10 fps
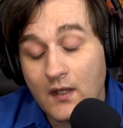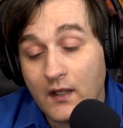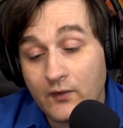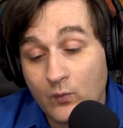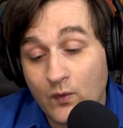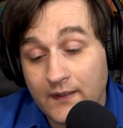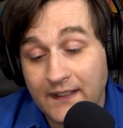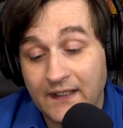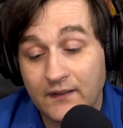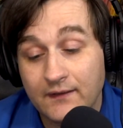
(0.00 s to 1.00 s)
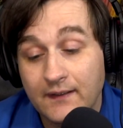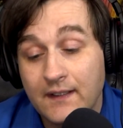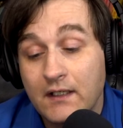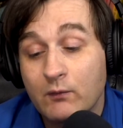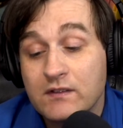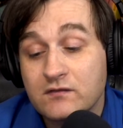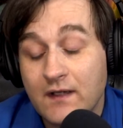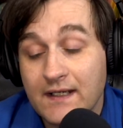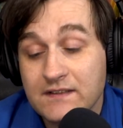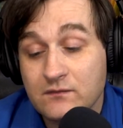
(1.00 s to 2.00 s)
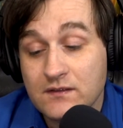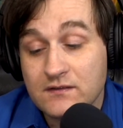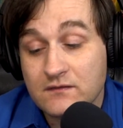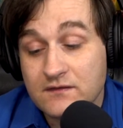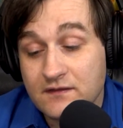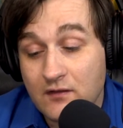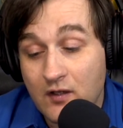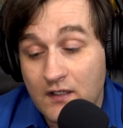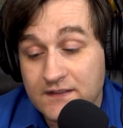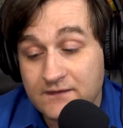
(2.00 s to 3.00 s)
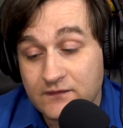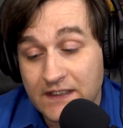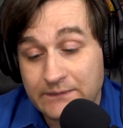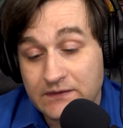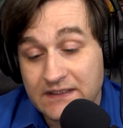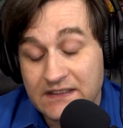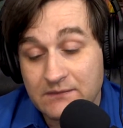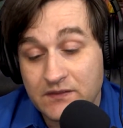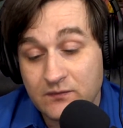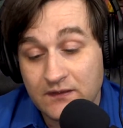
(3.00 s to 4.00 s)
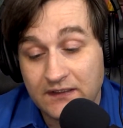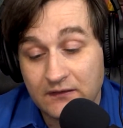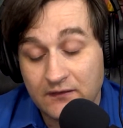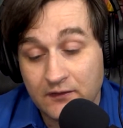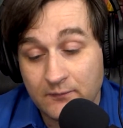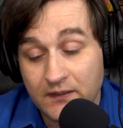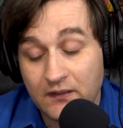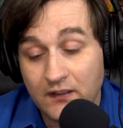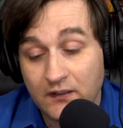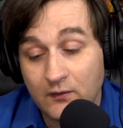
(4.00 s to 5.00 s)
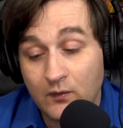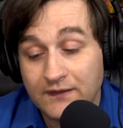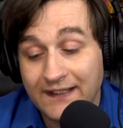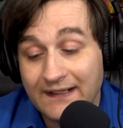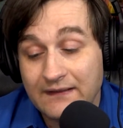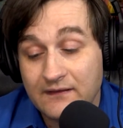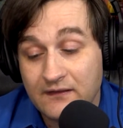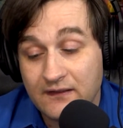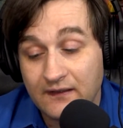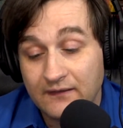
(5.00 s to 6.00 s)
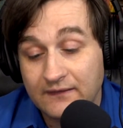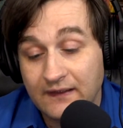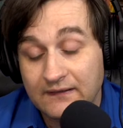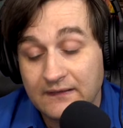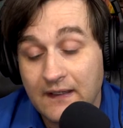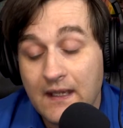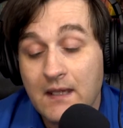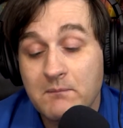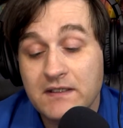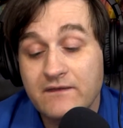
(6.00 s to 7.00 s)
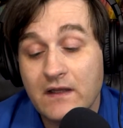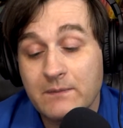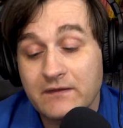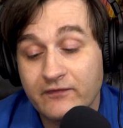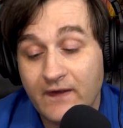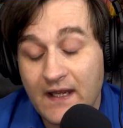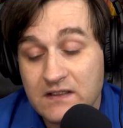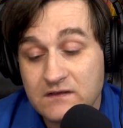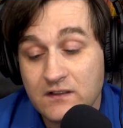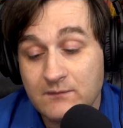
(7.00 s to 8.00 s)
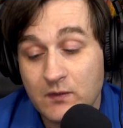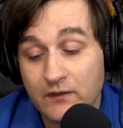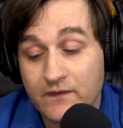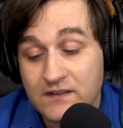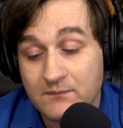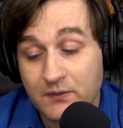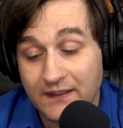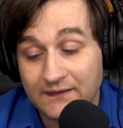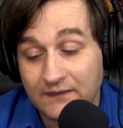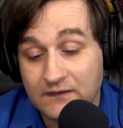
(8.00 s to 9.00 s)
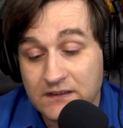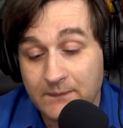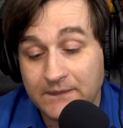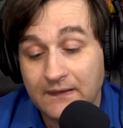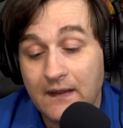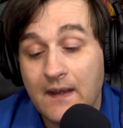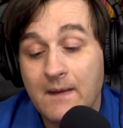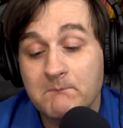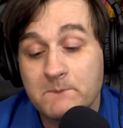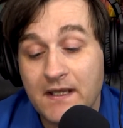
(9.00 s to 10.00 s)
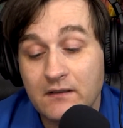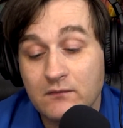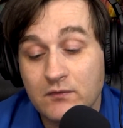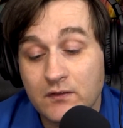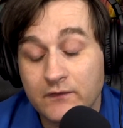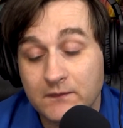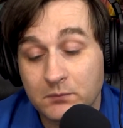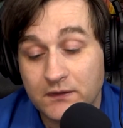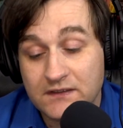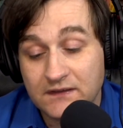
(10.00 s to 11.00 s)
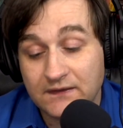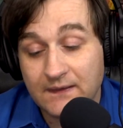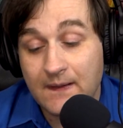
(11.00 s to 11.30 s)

On the one hand, we try to reduce the cost of transportation between England and America or Canada and the United States by developing faster and more efficient planes and ships, better roads and bridges,